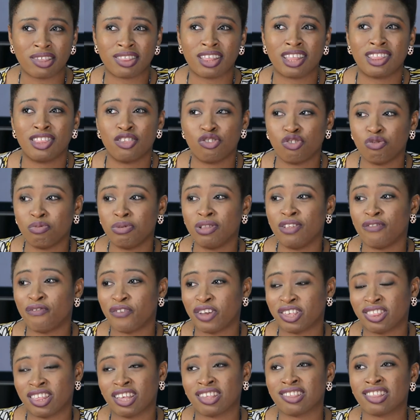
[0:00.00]
Like, this would be the
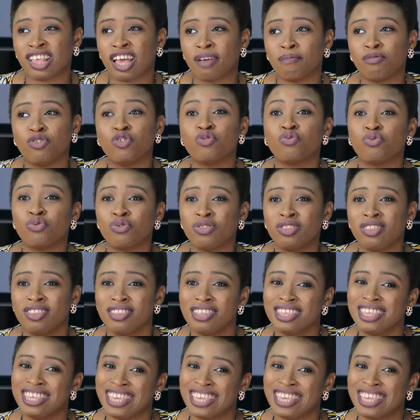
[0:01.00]
first exam you would